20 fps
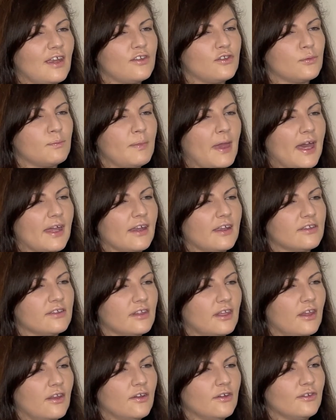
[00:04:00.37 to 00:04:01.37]
as a
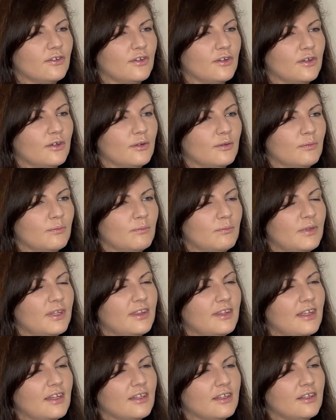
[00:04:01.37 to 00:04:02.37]
badass character,
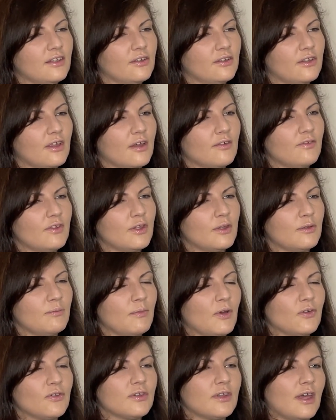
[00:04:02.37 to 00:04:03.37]
but then killed off in the
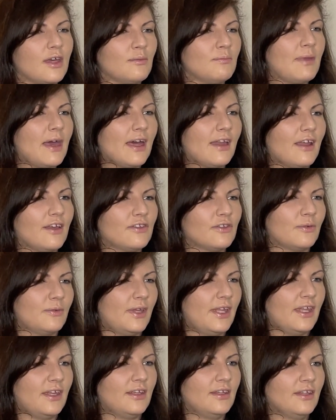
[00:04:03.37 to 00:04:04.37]
most unbadass
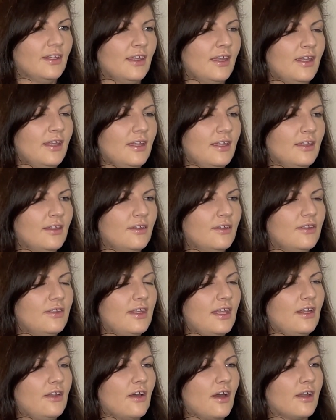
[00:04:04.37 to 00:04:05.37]
way?
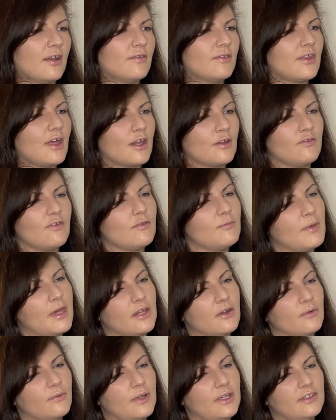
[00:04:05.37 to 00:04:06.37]
Could they not have thought of a
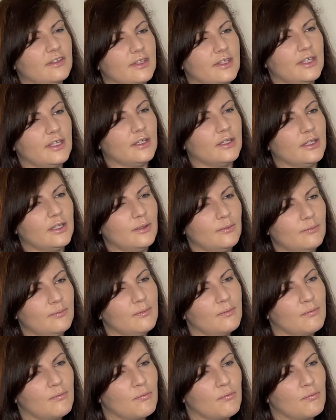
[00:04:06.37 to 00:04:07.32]
better way to kill him?